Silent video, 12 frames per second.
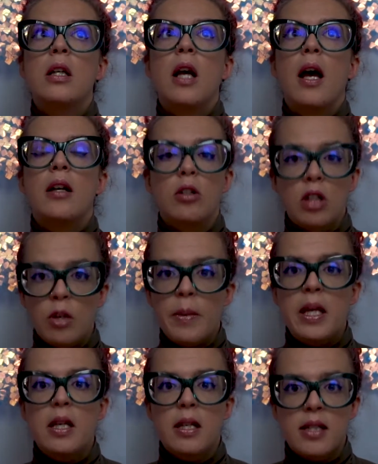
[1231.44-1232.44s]

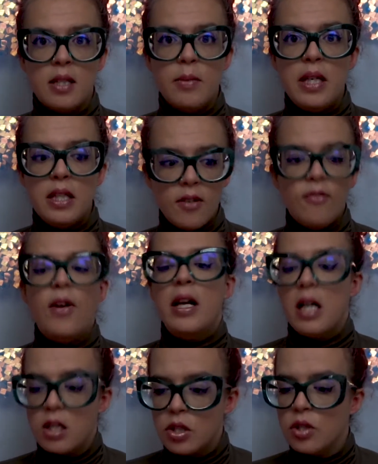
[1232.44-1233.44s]
economic stability and
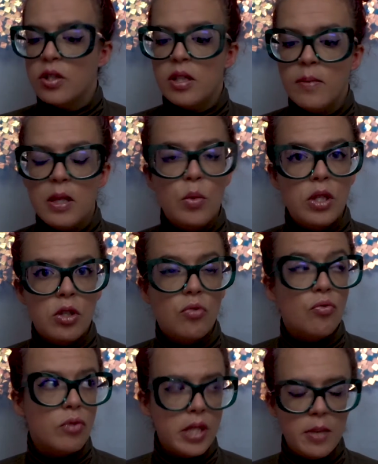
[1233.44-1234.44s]
financial stability, which is
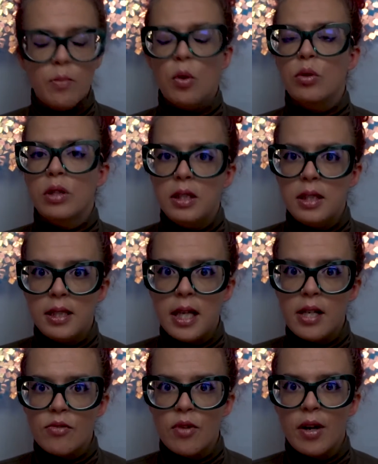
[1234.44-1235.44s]
really important these
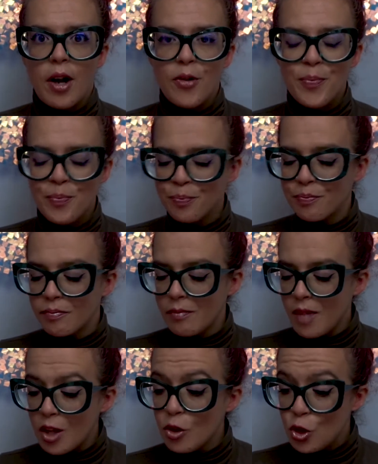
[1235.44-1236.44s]
days right now.
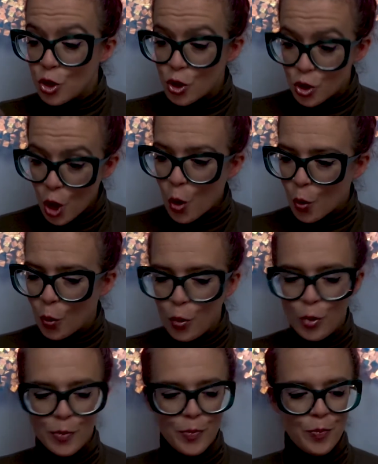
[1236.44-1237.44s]
So
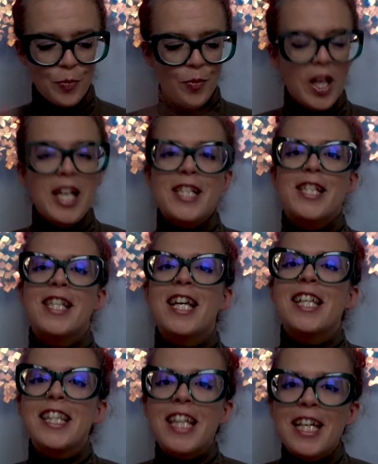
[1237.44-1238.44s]

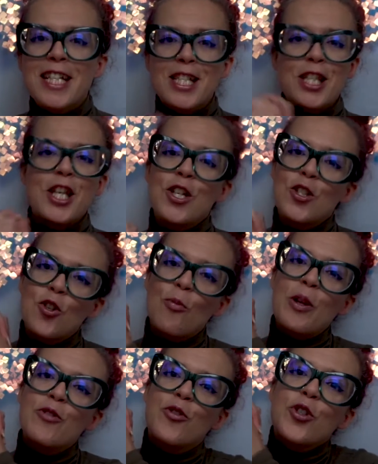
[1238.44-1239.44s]
saying this, thank you so
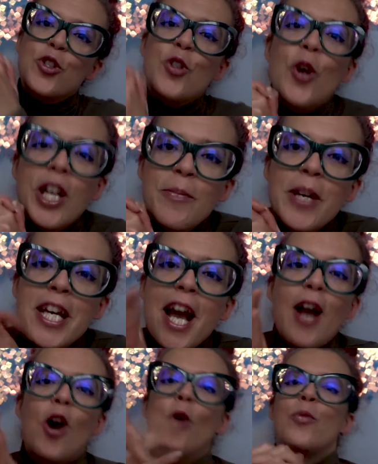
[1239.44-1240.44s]
much for joining me.
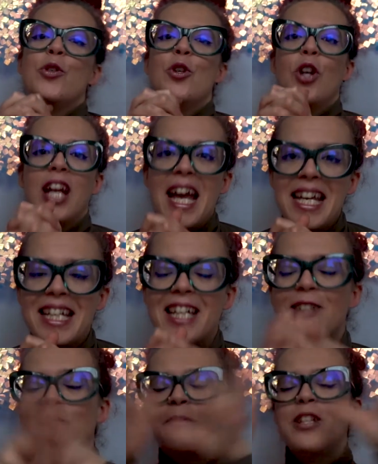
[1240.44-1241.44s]
I hope you like
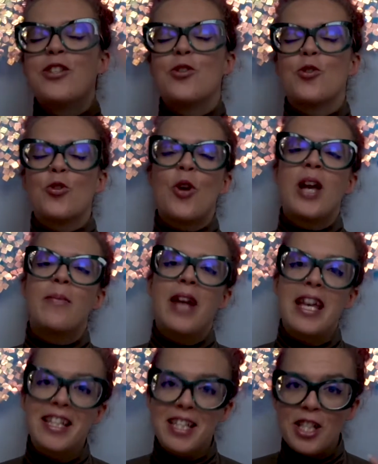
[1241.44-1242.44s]
it. Please subscribe,
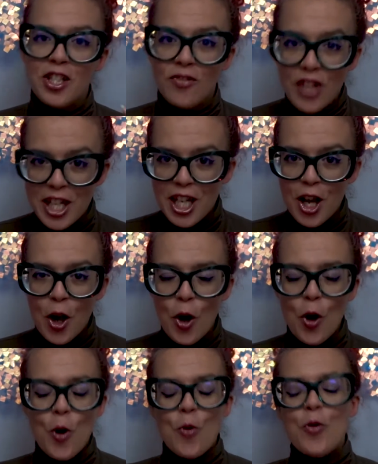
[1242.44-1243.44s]
like this video,
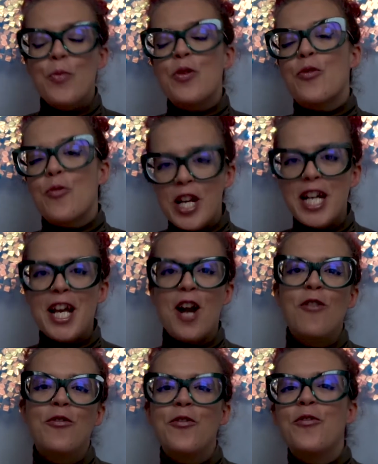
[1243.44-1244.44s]
would be really
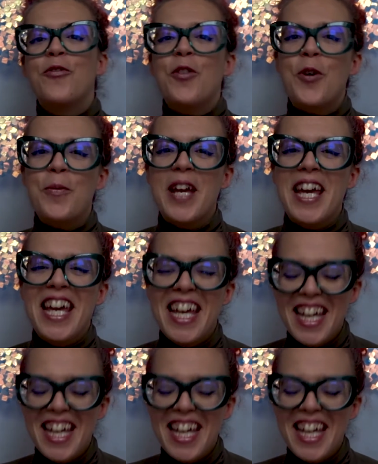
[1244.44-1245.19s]
helpful for me.